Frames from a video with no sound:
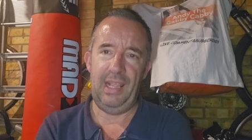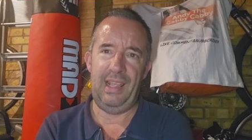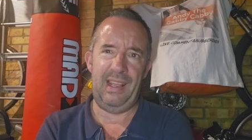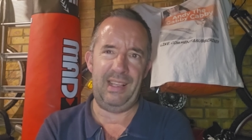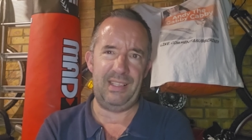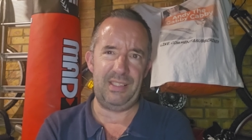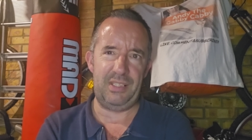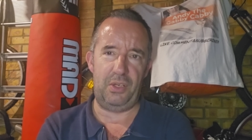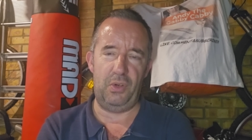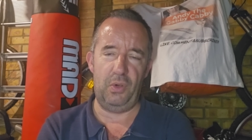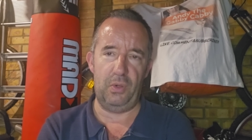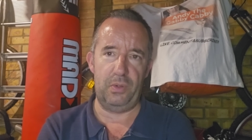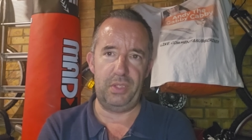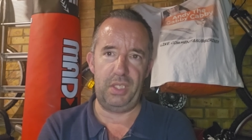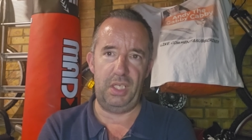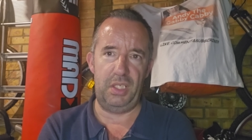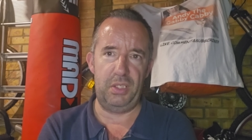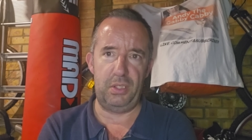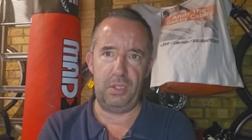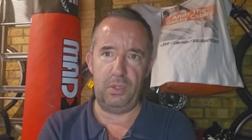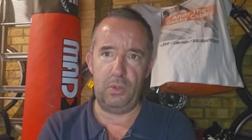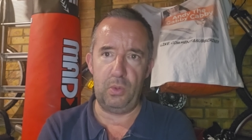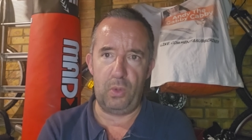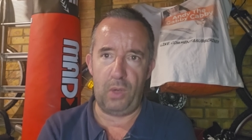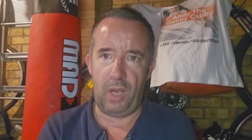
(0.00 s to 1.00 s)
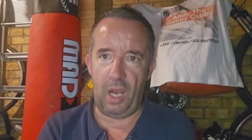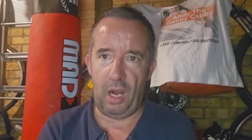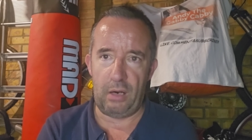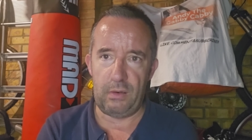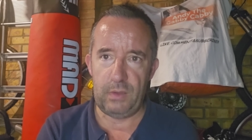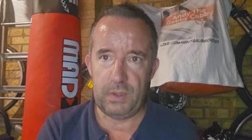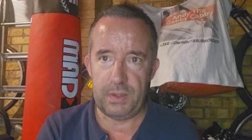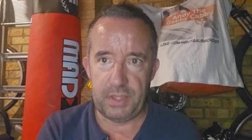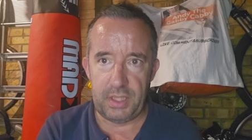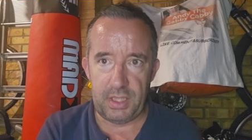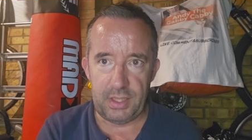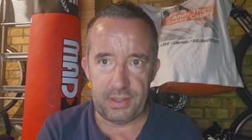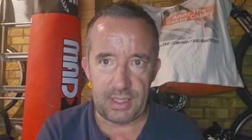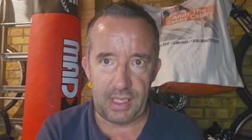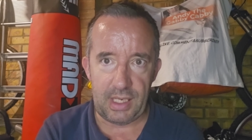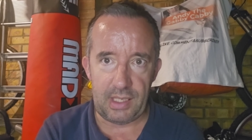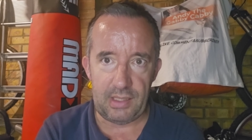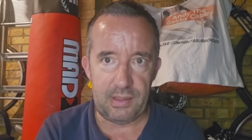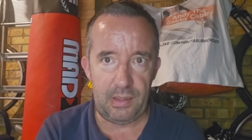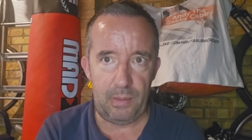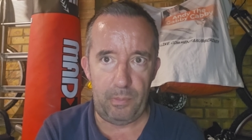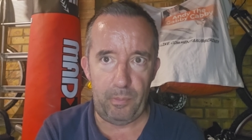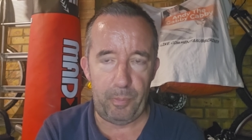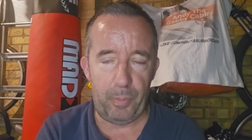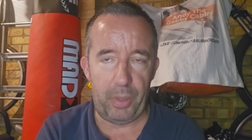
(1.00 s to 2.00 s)
That's not digital currencies
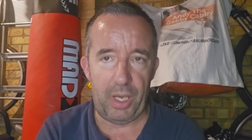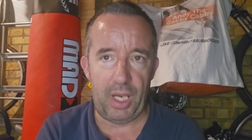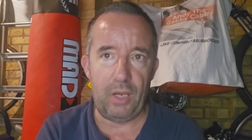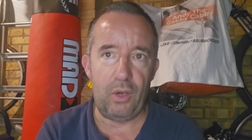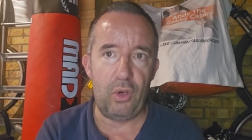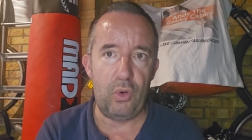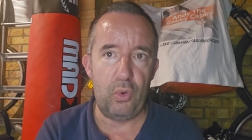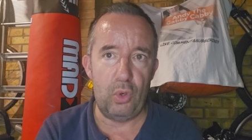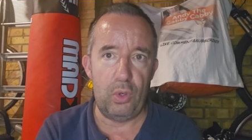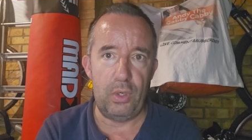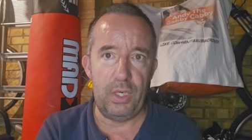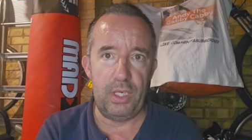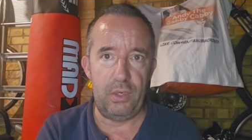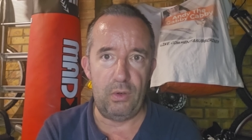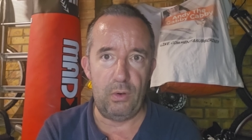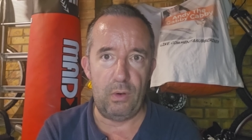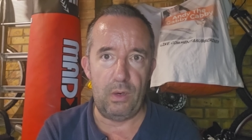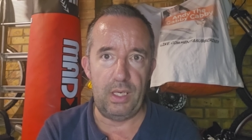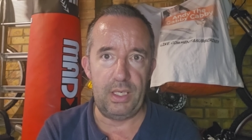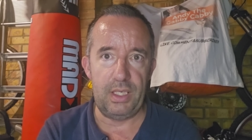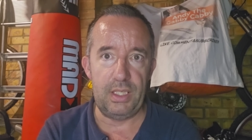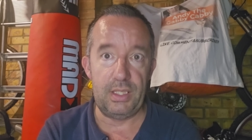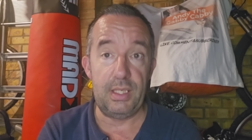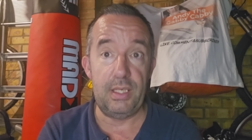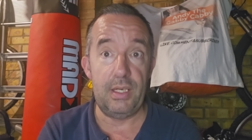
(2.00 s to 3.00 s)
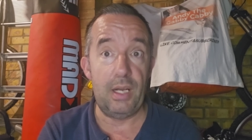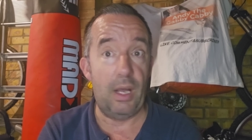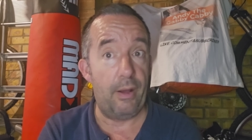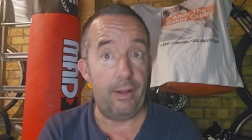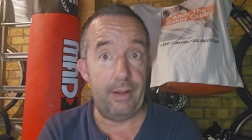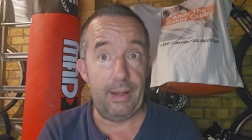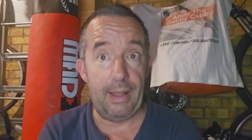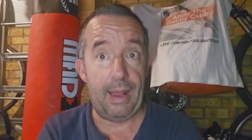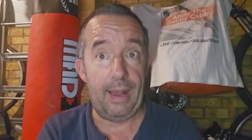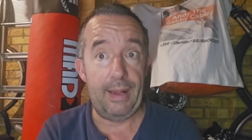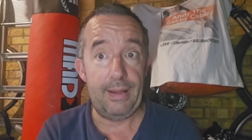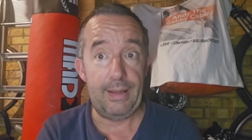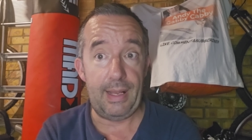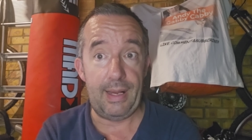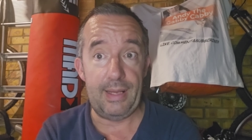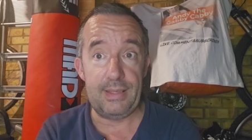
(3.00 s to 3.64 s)
as in Bitcoin or anything like that.